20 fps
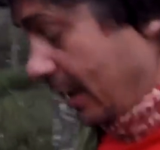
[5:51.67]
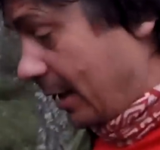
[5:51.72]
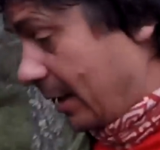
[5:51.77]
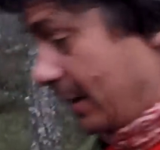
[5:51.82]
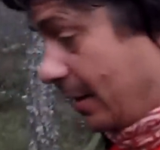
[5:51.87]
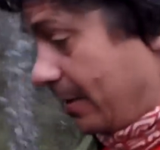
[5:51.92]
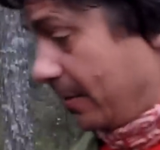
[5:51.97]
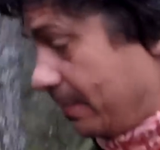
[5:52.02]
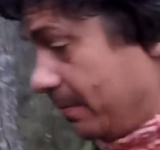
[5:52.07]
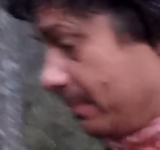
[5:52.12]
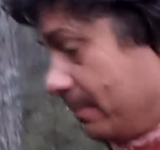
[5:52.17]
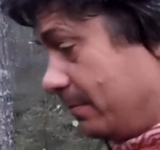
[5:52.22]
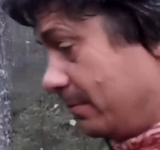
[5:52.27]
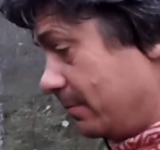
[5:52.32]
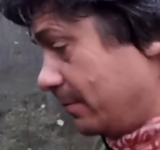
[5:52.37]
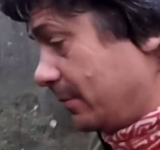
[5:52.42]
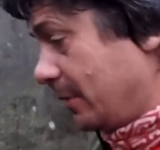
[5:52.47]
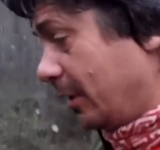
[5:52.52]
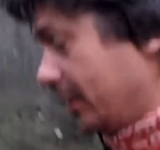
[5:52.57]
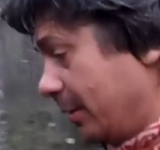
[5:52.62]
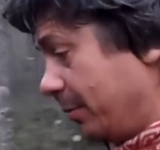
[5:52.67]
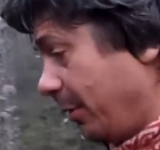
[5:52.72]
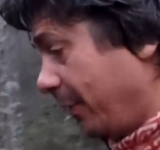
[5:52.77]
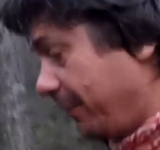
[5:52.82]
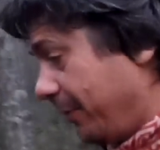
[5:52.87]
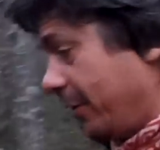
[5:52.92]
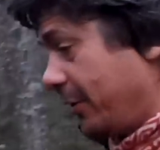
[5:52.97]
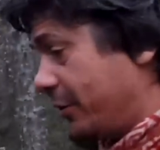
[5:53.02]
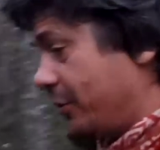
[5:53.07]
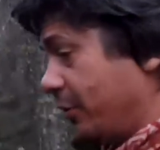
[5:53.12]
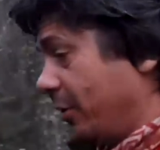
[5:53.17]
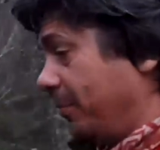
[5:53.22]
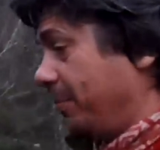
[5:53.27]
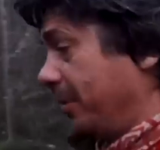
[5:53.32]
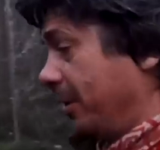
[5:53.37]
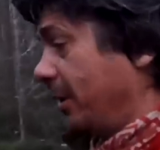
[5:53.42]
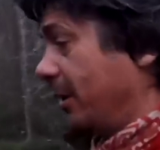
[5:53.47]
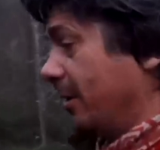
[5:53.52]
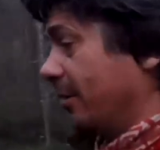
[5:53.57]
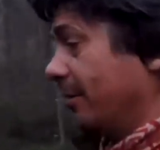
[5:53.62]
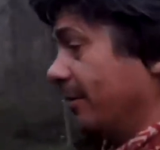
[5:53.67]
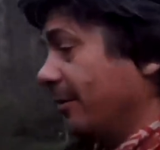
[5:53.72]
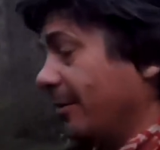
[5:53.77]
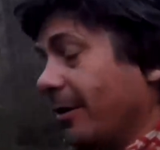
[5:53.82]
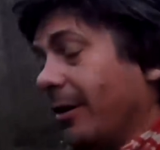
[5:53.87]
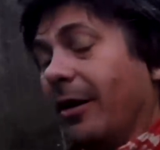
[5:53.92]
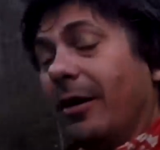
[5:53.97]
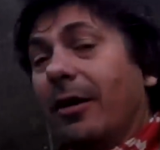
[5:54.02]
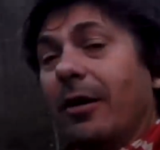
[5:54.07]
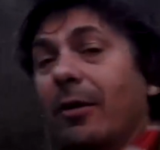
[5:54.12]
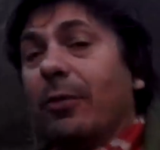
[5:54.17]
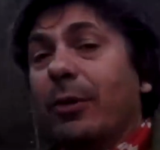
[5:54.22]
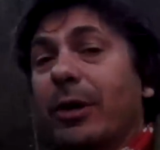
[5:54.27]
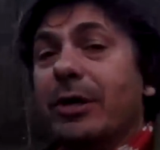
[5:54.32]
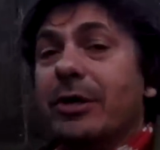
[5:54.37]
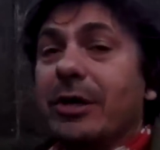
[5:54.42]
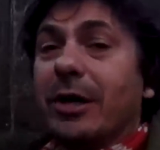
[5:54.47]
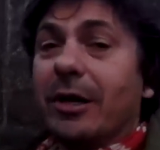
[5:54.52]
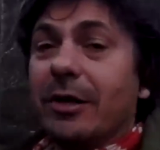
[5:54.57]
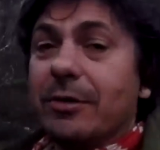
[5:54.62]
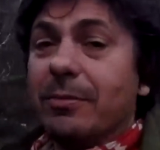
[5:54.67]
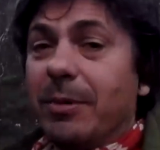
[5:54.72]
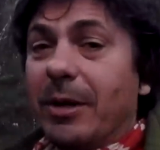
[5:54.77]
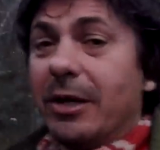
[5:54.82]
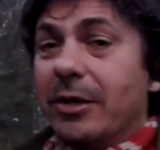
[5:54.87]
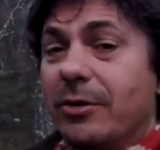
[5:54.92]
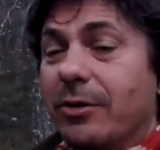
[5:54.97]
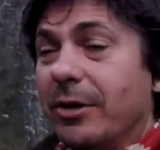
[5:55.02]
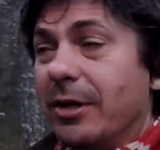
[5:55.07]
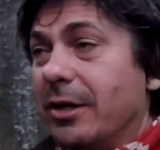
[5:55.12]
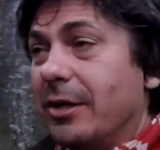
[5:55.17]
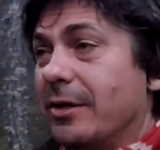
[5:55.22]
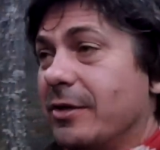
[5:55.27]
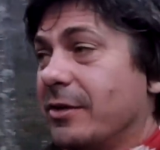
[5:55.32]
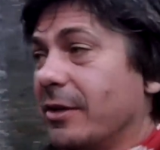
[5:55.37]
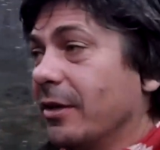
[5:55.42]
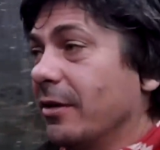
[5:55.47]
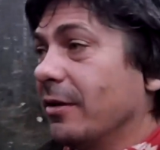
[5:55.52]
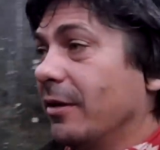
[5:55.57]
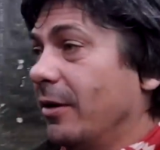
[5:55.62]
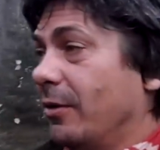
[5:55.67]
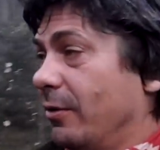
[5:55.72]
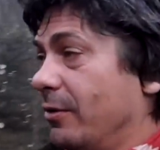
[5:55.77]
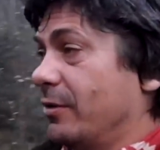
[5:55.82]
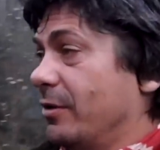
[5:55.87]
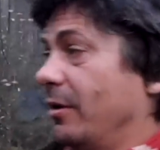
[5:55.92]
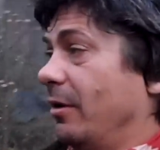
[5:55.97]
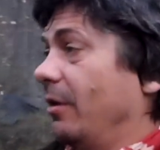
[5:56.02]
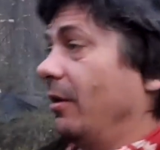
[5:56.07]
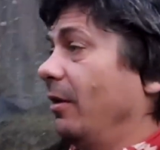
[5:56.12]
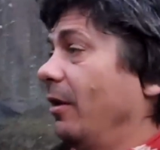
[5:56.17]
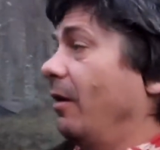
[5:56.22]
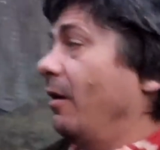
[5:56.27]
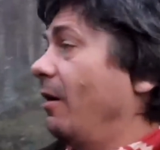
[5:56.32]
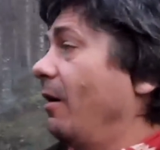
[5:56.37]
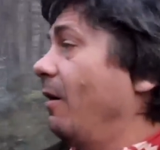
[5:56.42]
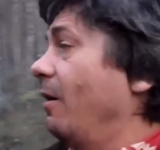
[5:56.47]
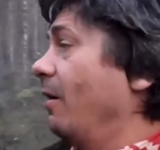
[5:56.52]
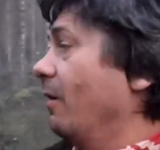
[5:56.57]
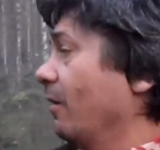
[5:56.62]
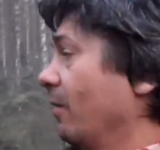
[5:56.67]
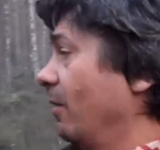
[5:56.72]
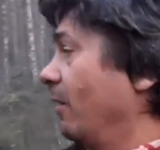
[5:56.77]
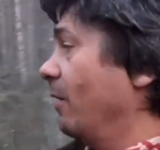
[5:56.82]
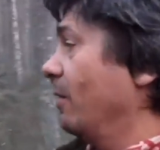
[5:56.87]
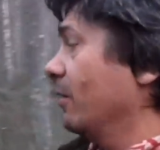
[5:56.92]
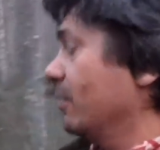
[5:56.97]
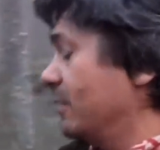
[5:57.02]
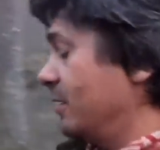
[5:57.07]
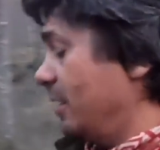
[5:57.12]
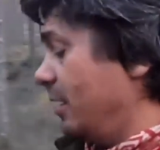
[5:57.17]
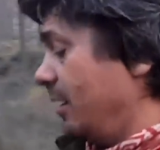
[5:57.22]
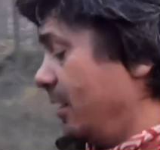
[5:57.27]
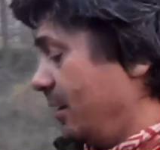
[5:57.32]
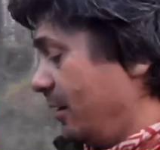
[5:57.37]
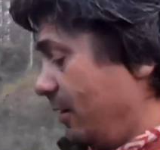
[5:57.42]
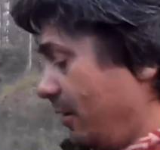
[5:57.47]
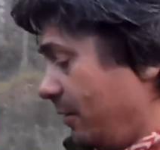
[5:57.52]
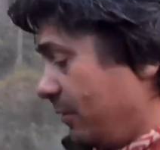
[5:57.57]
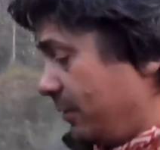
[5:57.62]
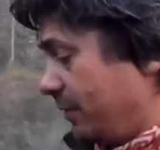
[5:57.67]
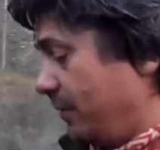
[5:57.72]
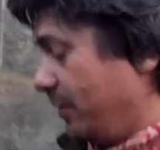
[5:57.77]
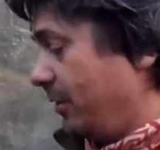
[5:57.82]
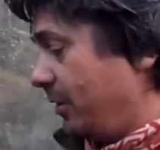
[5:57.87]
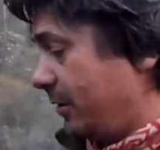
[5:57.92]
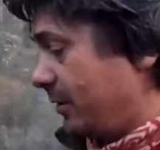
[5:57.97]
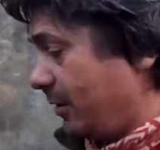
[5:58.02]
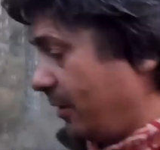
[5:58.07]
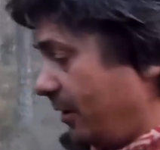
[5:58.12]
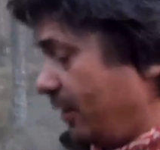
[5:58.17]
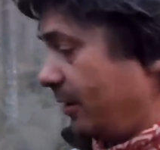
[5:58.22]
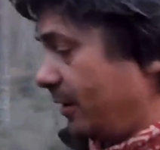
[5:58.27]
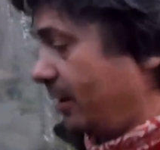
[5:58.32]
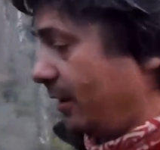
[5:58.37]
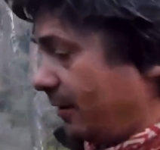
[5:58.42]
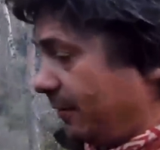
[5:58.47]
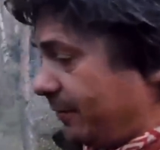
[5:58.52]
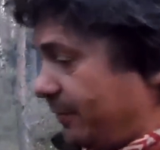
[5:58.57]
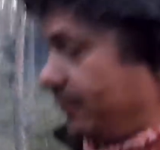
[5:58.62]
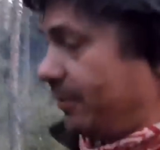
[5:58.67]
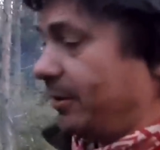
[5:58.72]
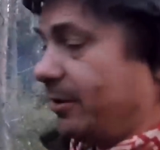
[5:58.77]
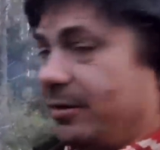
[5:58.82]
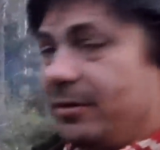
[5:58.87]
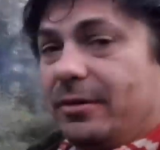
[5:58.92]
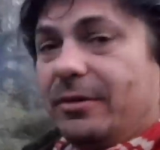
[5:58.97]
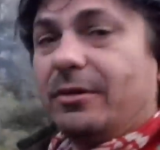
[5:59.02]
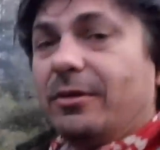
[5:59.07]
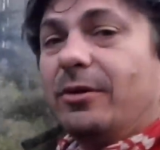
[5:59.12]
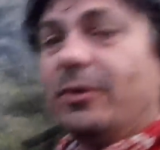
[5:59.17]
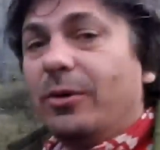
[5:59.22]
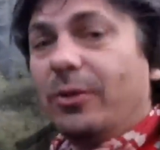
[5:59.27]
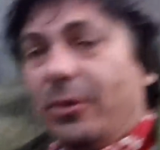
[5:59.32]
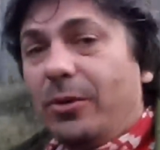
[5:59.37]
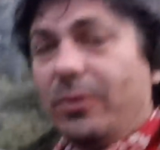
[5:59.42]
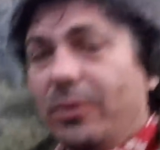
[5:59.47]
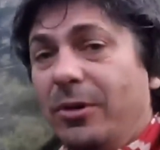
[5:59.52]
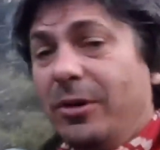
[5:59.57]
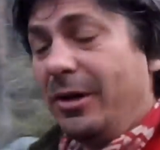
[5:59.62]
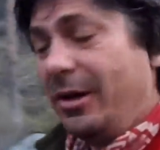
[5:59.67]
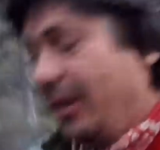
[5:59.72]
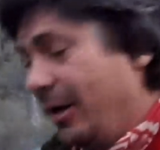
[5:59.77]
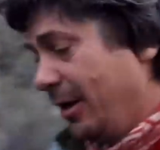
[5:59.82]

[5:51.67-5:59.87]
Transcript: I did my first shopping, recharged batteries, and it was a long day, and I was very tired after it all.